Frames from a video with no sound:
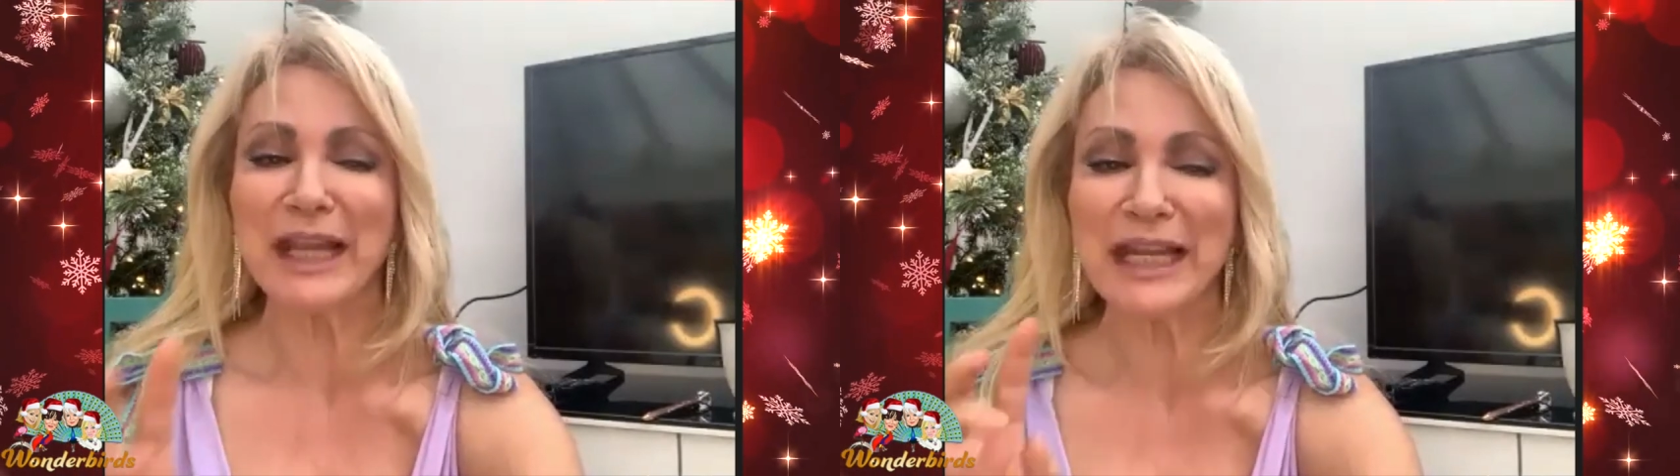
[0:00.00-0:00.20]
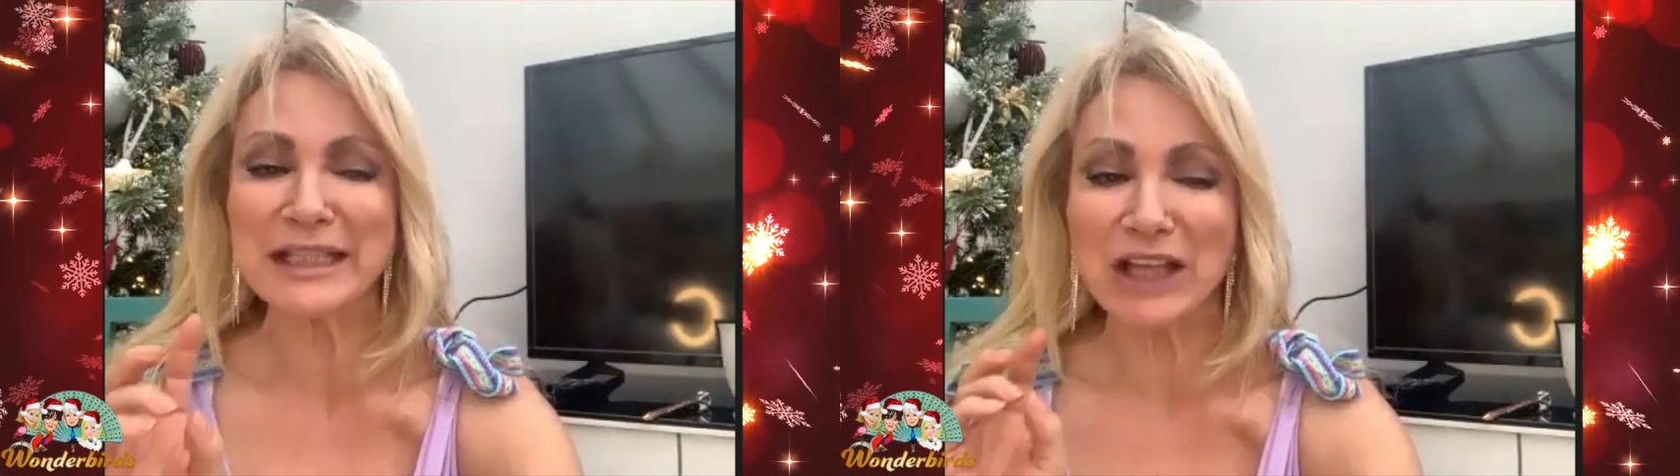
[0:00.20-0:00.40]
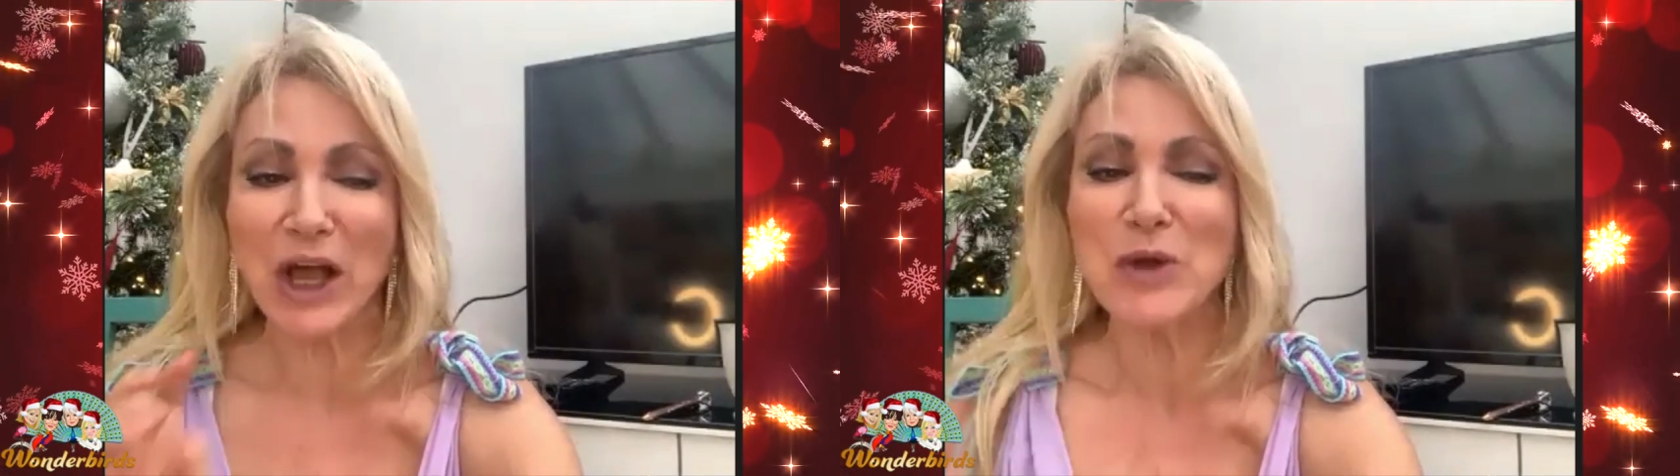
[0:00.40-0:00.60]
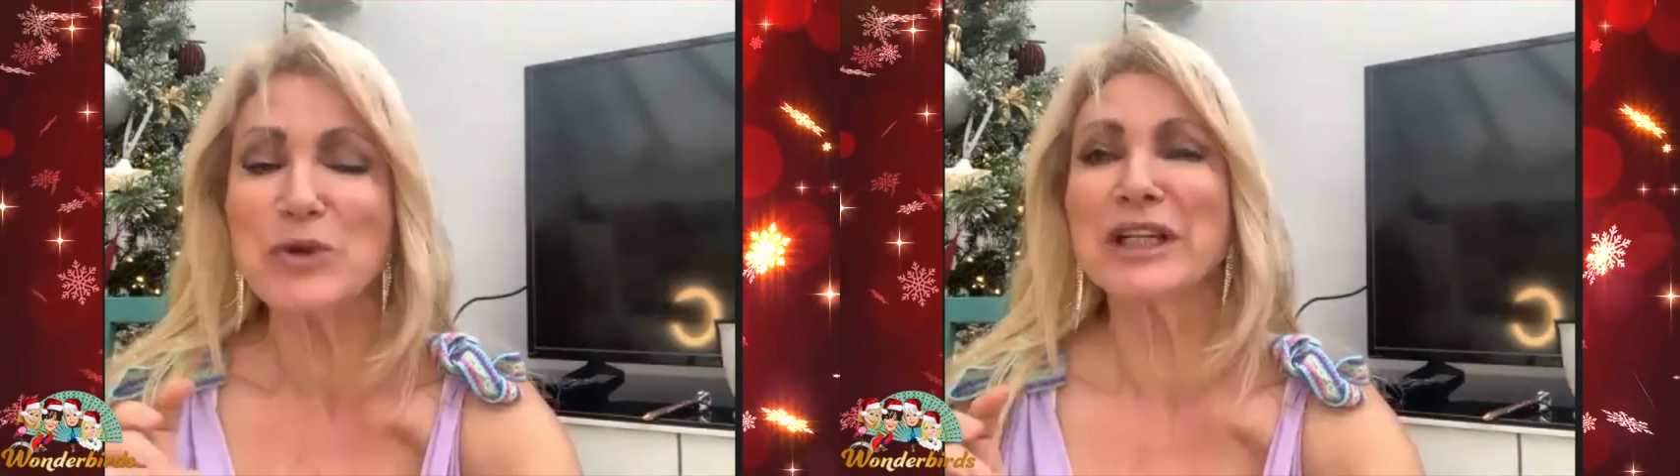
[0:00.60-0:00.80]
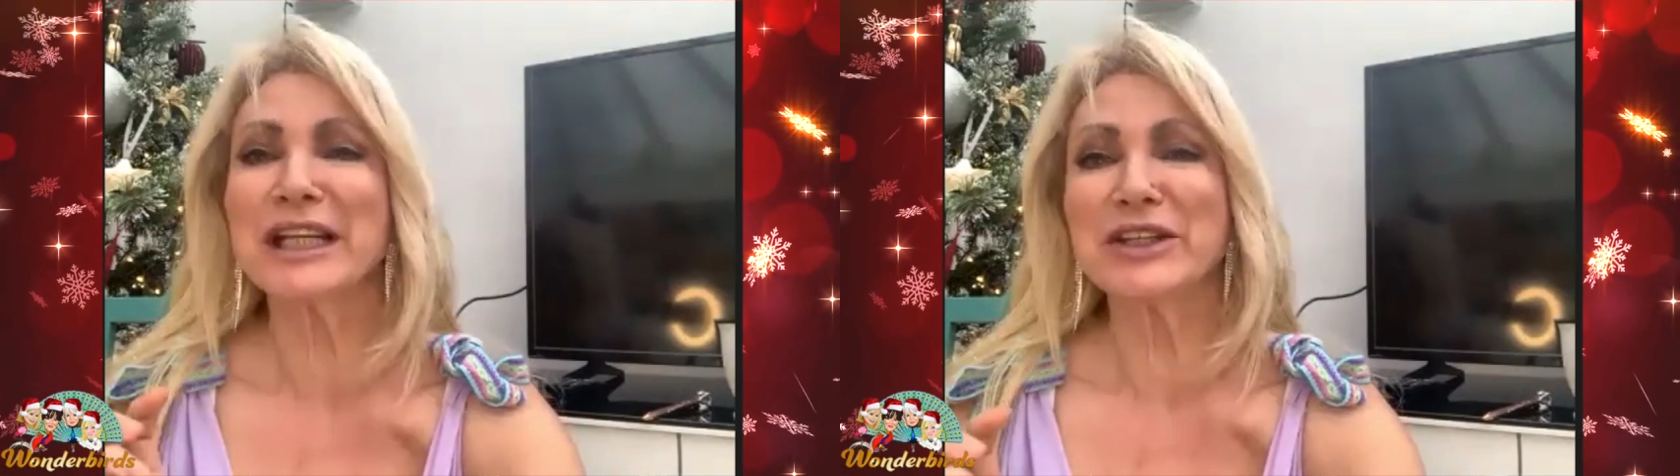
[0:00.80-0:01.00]
it's
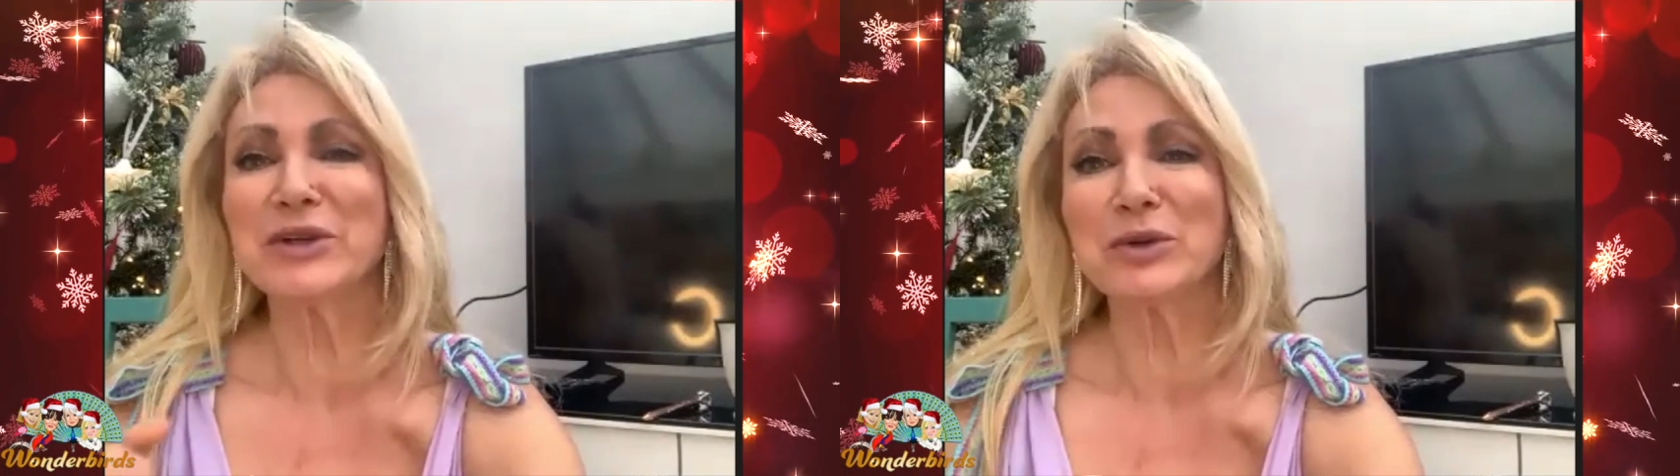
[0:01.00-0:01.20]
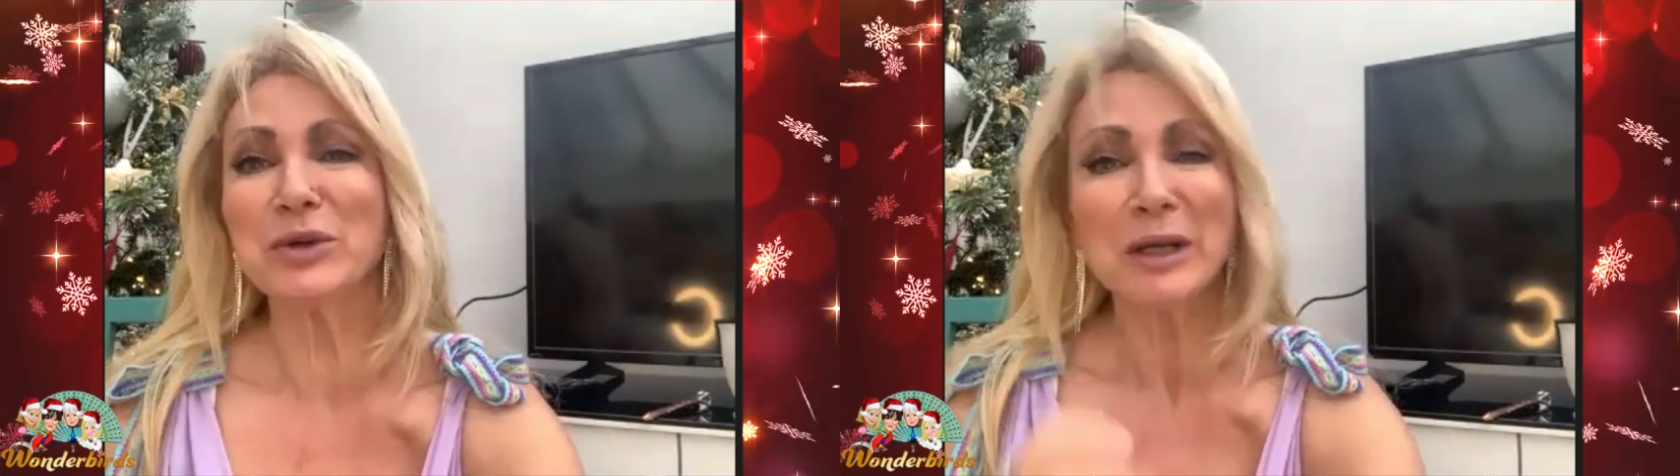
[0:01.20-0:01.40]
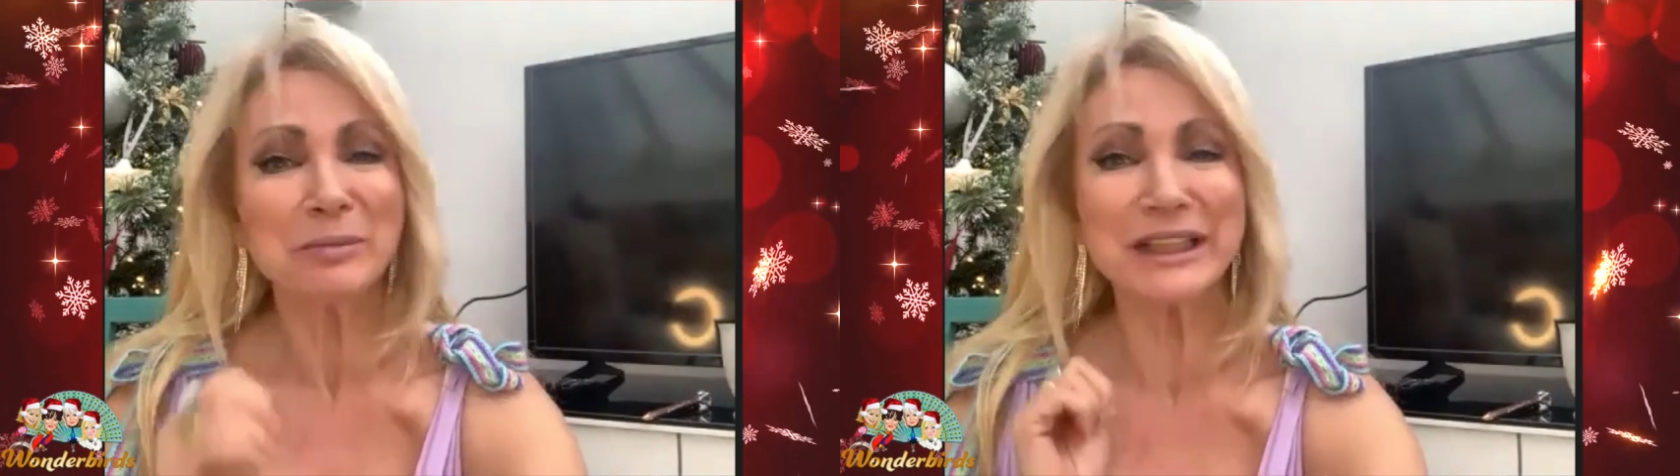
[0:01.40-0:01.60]
only you.